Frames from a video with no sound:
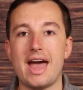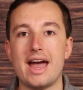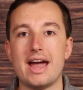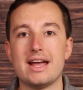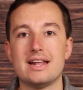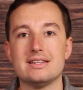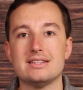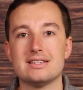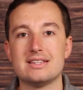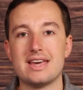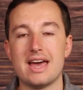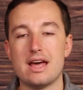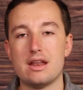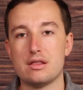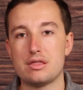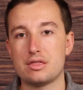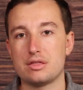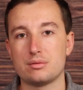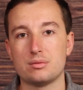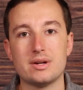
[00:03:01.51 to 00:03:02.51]
and
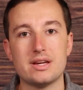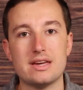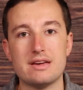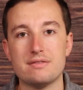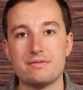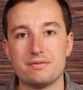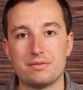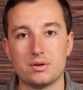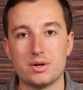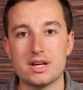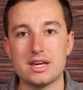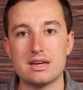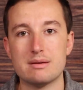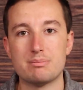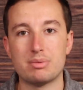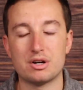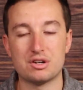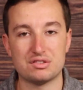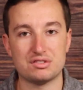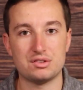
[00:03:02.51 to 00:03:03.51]
get 3 free
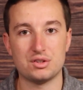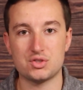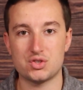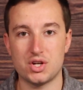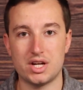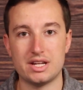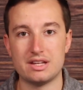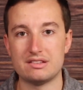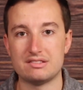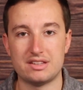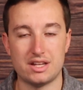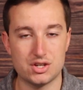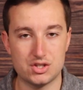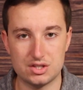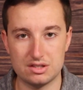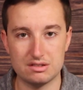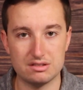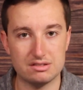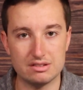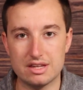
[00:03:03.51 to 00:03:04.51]
personal training
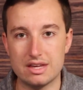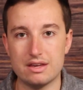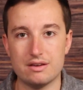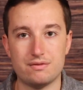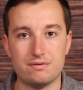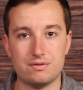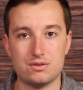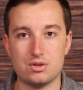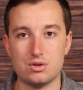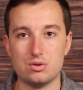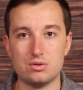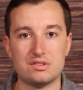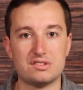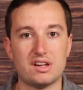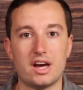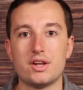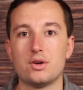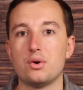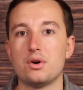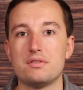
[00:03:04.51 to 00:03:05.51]
sessions if you
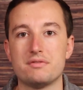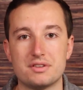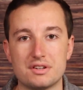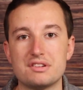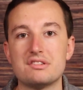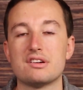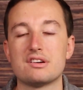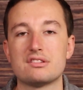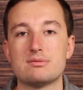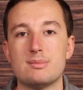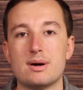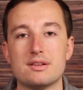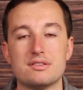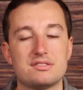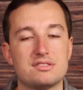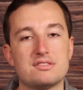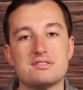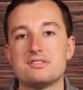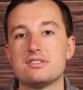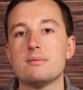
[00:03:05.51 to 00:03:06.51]
sign on for 6
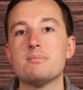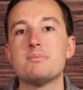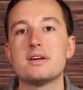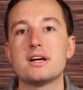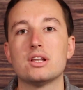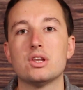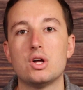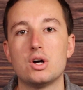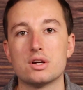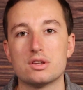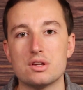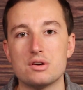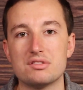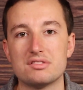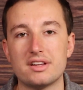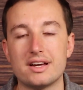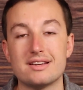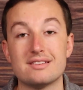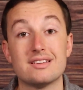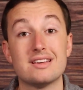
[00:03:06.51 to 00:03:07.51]
months, something along
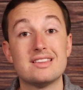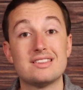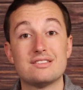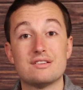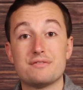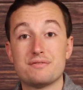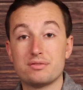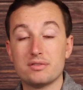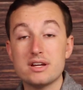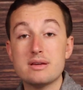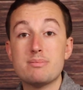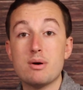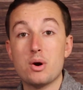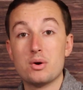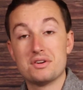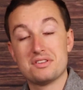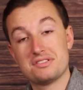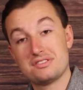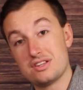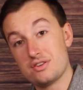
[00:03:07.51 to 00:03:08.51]
those lines. It's a free
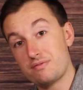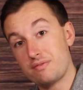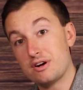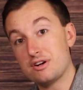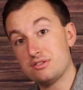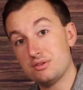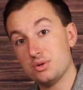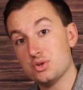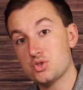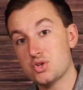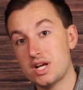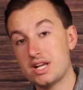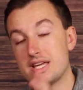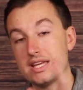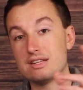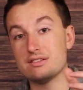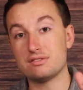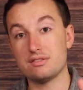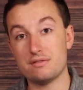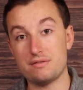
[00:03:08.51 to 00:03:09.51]
bonus. The personal
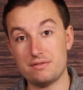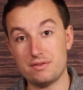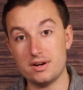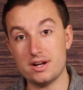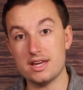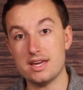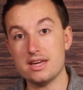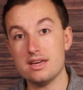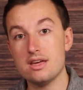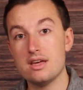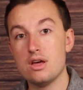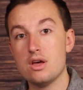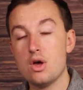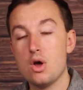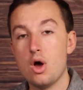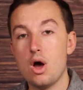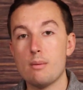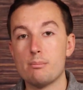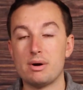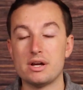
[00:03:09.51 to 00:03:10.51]
training is free,
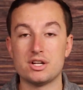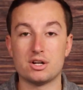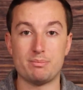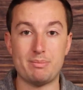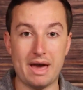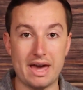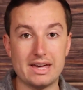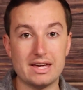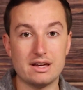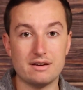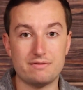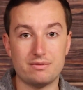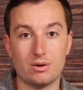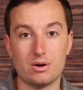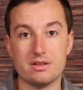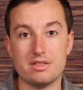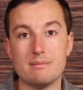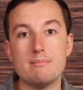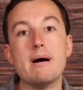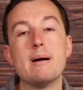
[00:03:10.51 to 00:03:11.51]
but you're paying
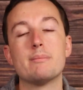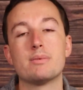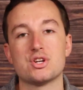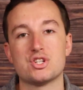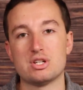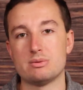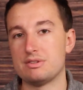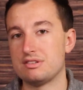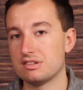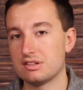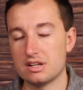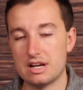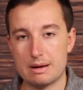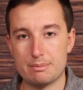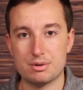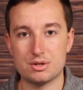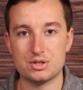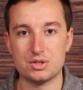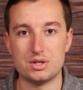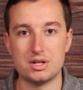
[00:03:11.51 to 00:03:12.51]
for the membership. It's a good
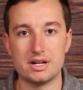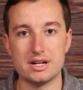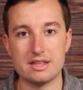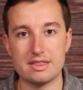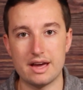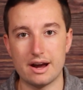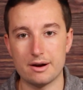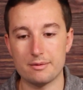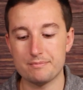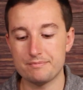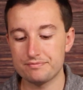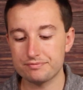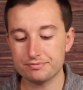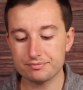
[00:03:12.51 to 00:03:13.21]
opportunity there.